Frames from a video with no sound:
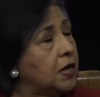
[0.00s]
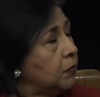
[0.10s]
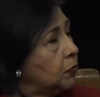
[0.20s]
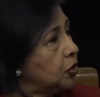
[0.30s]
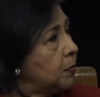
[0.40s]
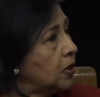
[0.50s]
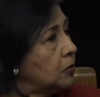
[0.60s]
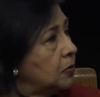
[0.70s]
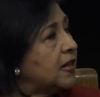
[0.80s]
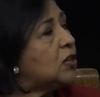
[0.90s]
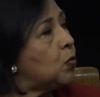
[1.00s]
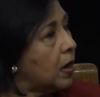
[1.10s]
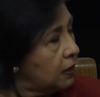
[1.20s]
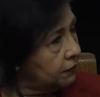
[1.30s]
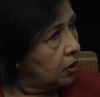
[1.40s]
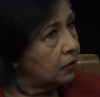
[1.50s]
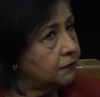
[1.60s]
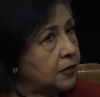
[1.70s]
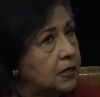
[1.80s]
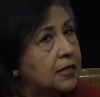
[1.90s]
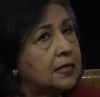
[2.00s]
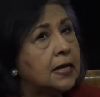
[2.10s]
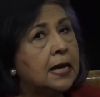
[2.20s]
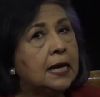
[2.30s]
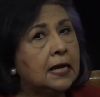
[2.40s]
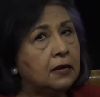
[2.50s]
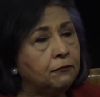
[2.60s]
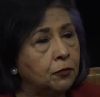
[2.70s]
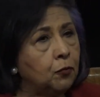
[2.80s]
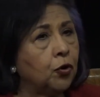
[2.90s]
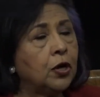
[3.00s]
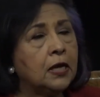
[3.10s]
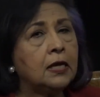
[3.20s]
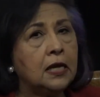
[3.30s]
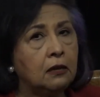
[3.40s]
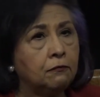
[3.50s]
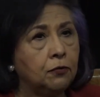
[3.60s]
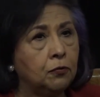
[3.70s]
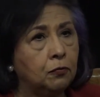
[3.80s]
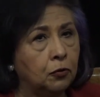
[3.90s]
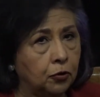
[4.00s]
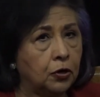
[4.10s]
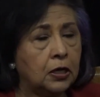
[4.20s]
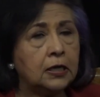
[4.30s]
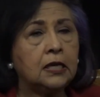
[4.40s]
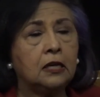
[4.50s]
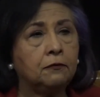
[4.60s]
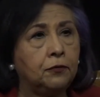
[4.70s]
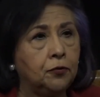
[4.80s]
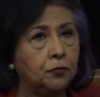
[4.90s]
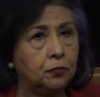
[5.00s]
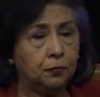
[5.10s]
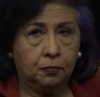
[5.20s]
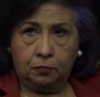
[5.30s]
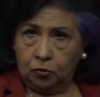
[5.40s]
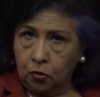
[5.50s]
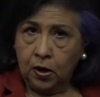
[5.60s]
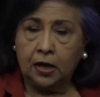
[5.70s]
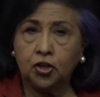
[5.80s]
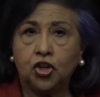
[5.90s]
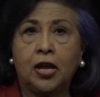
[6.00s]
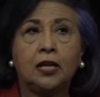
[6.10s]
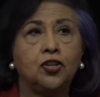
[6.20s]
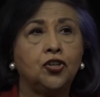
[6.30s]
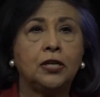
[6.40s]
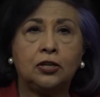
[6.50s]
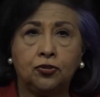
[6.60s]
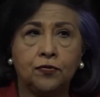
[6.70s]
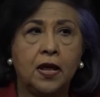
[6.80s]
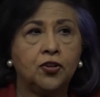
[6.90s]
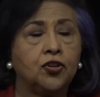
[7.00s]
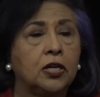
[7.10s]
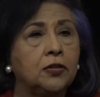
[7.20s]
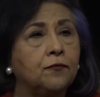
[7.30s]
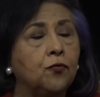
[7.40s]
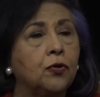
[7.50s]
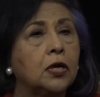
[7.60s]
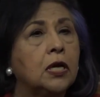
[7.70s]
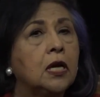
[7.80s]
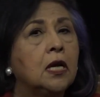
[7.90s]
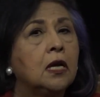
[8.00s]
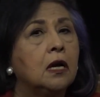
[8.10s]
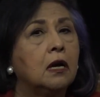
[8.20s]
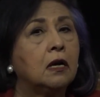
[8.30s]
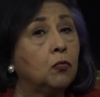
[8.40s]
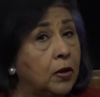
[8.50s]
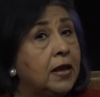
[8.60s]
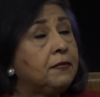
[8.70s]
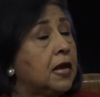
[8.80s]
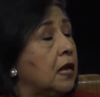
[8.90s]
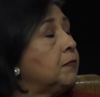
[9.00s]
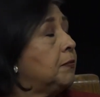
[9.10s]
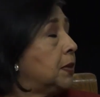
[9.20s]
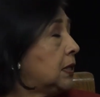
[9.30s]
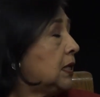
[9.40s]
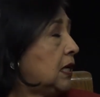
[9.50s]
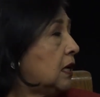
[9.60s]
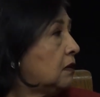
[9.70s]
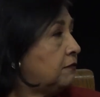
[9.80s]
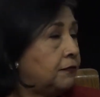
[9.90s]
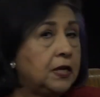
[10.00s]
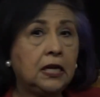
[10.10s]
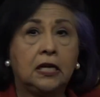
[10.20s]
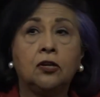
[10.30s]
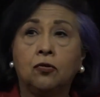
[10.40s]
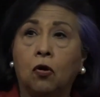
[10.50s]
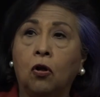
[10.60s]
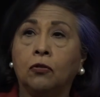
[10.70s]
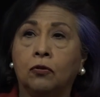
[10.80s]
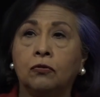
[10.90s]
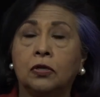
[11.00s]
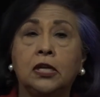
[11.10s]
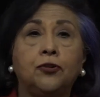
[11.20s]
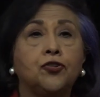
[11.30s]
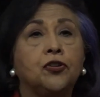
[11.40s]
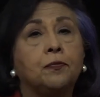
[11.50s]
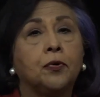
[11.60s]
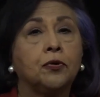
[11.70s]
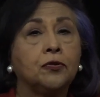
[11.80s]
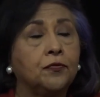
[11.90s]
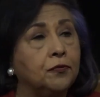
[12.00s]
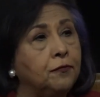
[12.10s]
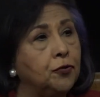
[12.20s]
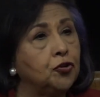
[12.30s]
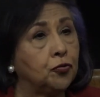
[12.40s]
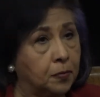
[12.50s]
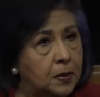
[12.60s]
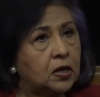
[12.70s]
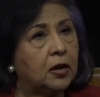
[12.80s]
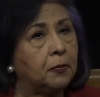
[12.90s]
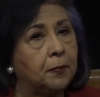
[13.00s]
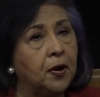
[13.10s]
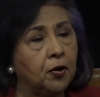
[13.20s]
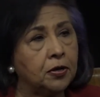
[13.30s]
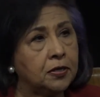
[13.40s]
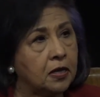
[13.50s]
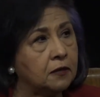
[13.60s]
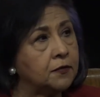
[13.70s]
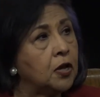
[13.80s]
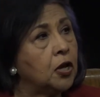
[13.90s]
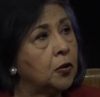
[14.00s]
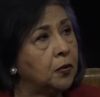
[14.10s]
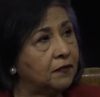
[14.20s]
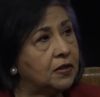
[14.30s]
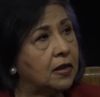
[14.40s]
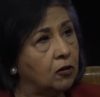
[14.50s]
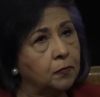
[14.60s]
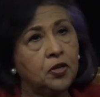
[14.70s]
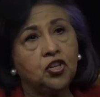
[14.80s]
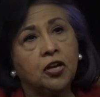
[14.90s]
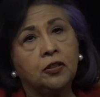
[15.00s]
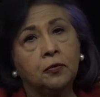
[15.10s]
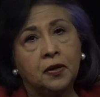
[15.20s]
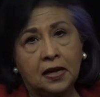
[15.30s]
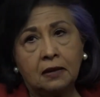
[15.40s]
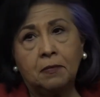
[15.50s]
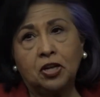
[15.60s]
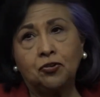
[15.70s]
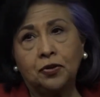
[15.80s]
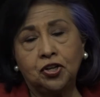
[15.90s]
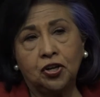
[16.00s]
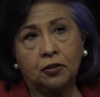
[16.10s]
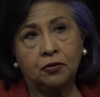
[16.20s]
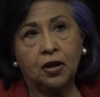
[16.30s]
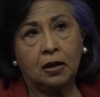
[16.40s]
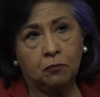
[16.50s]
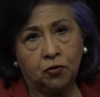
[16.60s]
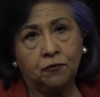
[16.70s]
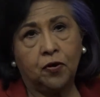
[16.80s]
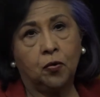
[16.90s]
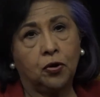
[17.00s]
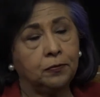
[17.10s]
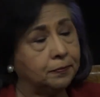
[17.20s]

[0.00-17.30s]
become responsible. That's why I have confidence, because if you work it, if you learn it, if you know how to challenge it and strategize for it, uh, we have the capability of fitting into all those leadership roles for the future. We've got to prepare ourselves, we have to help each other, we've got to mentor each other and move forward.